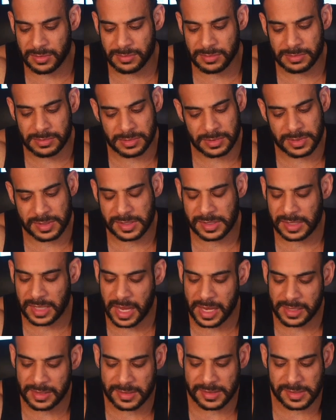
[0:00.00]

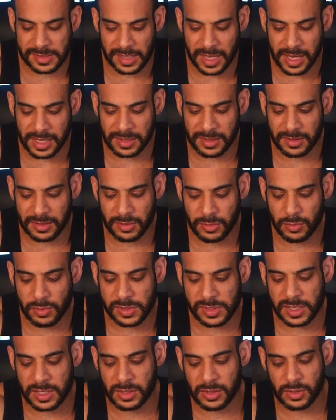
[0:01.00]
Slight
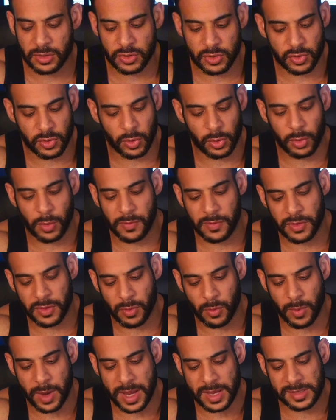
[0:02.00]
losing control over
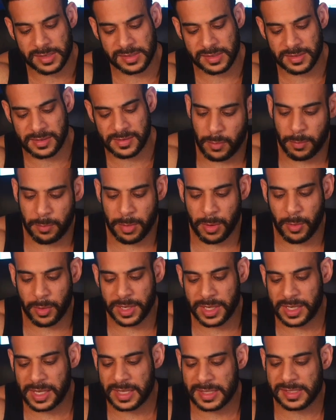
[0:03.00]
the waist, but
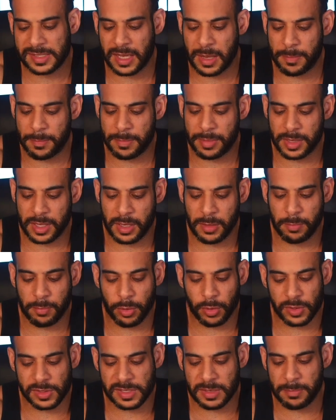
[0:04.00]
when he gets up, he
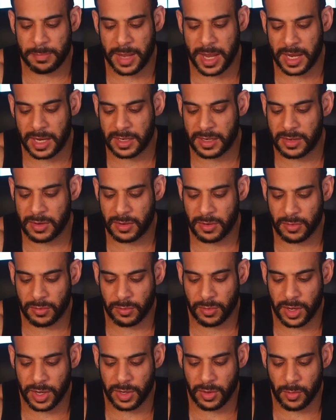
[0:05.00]
pulls it back
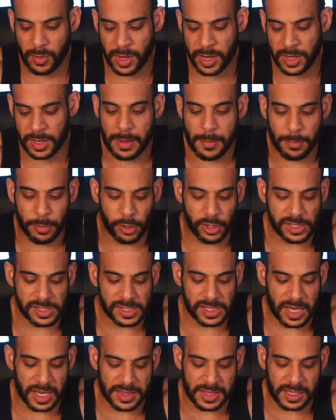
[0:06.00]
right away.
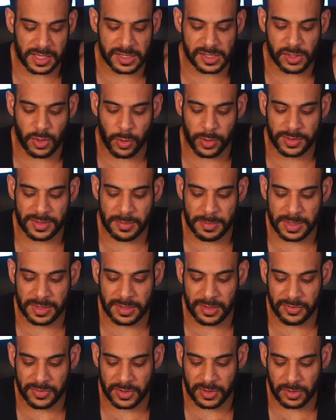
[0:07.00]
Personally, I think it's going to be
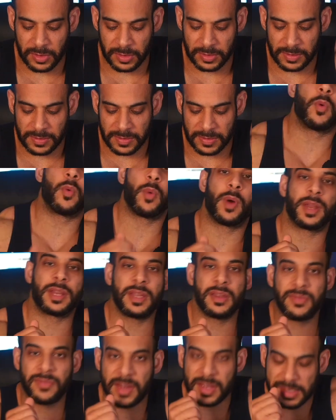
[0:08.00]
difficult when
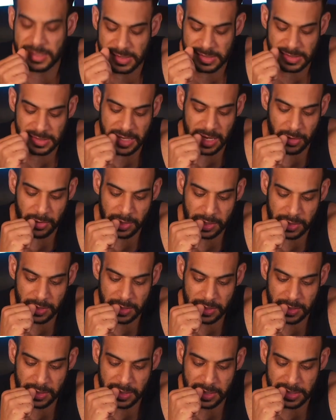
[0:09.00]
he faces
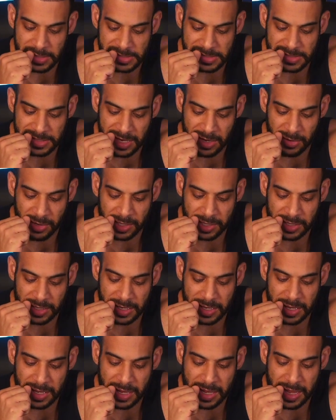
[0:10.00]
Derek, because
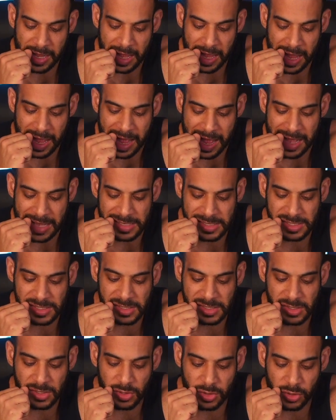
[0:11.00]
Derek
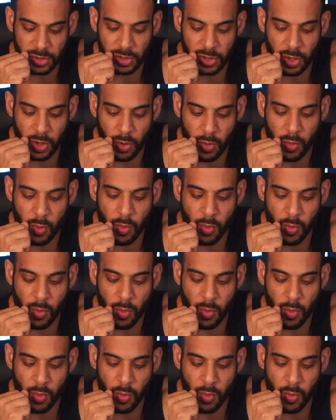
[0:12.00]
has no